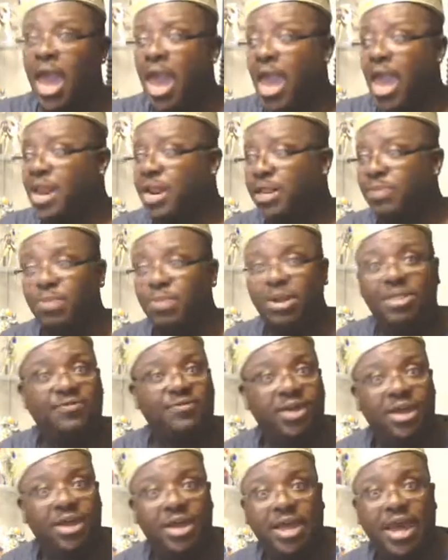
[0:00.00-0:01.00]
And this
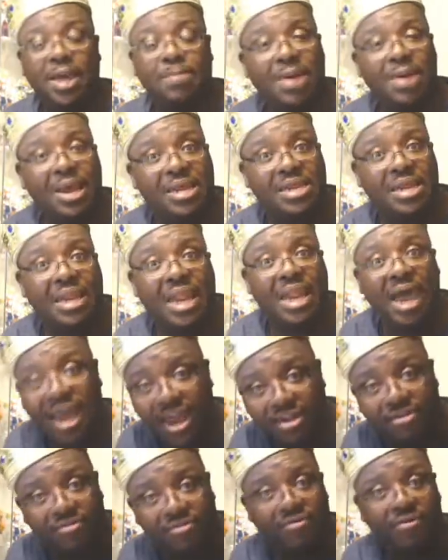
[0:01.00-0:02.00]
motherfucker came back to
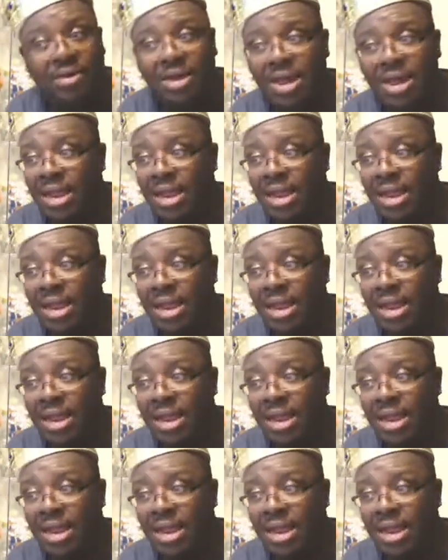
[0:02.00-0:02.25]
life.